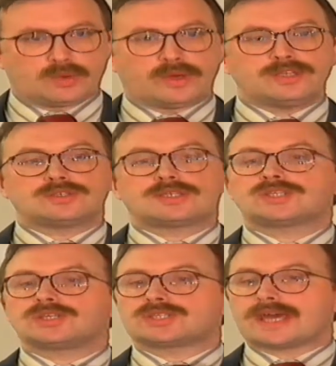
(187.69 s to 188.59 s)
When you
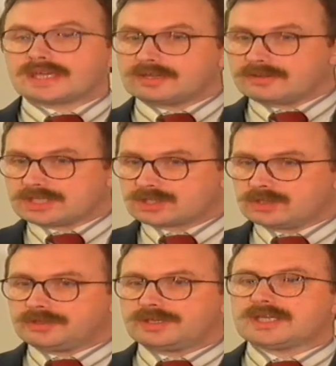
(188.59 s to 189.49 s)
teach in secondary
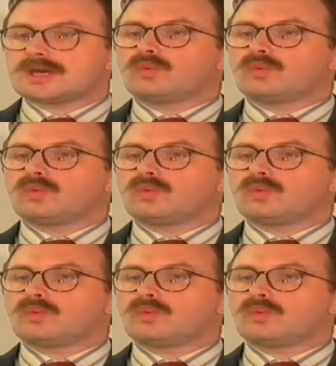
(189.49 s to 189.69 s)
school, you need